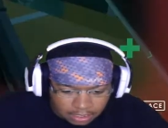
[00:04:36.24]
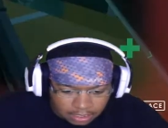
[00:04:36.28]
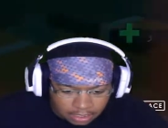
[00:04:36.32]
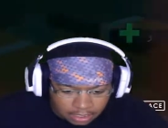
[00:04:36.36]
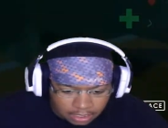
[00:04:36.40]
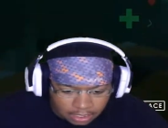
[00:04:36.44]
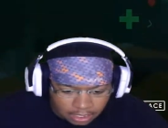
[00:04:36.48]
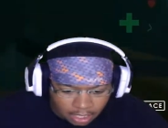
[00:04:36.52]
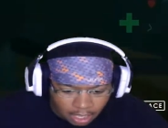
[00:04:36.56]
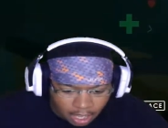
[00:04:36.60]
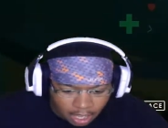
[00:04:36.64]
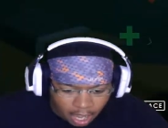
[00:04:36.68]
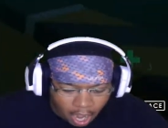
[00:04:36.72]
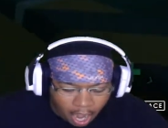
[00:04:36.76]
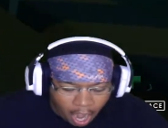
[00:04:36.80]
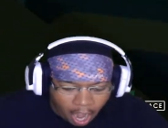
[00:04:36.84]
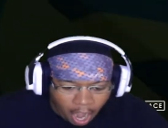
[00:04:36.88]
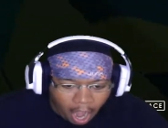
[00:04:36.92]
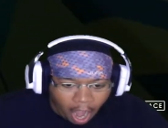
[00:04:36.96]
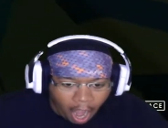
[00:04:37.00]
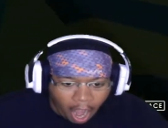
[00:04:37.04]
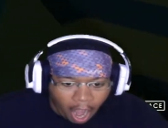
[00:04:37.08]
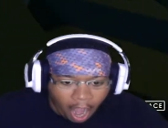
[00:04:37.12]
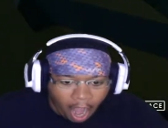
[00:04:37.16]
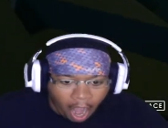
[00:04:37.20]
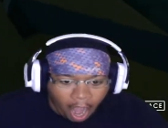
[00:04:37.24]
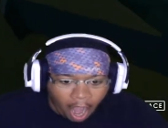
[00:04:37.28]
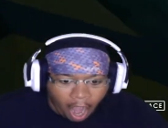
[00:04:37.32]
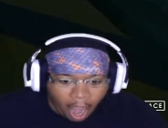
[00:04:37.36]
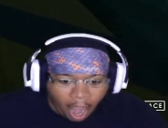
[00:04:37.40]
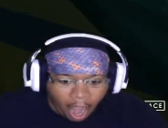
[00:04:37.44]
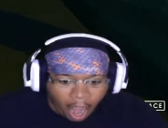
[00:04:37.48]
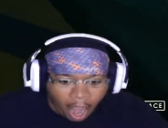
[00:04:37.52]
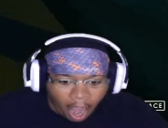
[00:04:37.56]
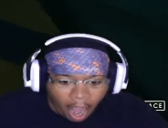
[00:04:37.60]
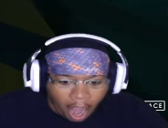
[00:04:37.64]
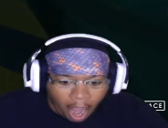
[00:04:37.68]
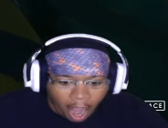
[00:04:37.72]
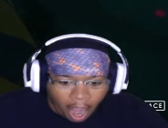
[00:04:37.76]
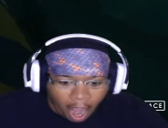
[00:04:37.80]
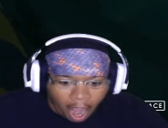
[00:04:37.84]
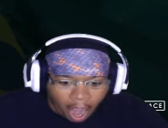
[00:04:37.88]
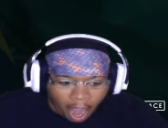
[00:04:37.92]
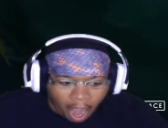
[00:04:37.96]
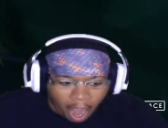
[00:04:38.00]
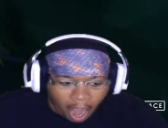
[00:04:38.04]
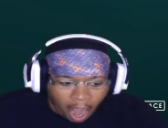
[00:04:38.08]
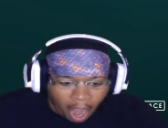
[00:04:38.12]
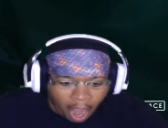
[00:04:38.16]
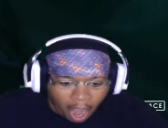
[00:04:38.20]

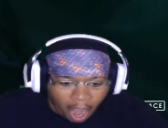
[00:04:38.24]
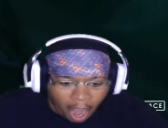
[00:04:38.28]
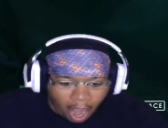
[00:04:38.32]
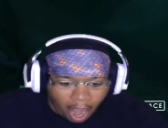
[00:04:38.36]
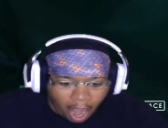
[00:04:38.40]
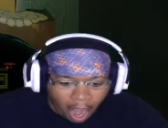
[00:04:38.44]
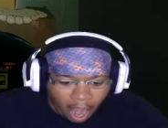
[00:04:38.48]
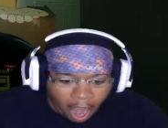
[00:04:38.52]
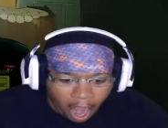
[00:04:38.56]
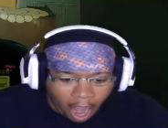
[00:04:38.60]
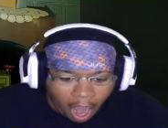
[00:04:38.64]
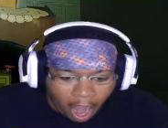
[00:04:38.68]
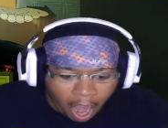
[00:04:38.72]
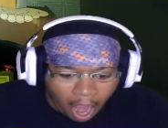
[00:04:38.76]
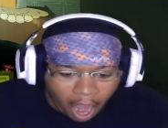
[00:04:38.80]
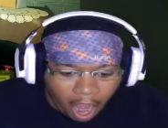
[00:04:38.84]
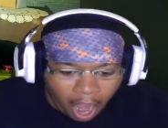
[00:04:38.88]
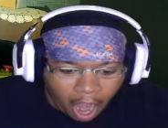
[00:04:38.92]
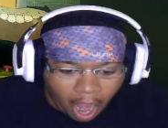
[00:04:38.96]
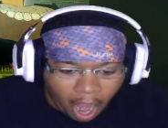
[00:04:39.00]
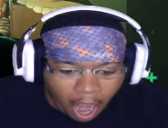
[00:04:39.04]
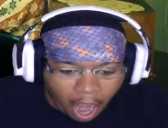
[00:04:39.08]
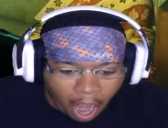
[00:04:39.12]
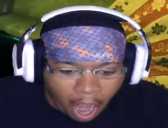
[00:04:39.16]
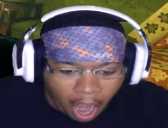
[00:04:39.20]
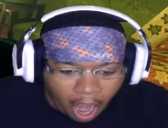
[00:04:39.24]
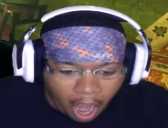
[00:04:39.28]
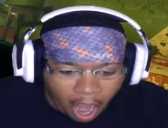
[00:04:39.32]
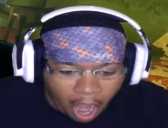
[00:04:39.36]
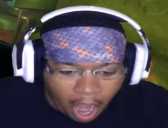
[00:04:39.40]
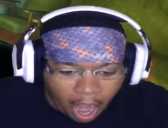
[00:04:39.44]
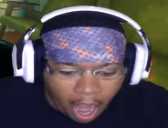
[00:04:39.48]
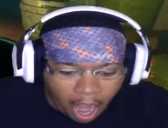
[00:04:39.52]
No one is speaking in this clip.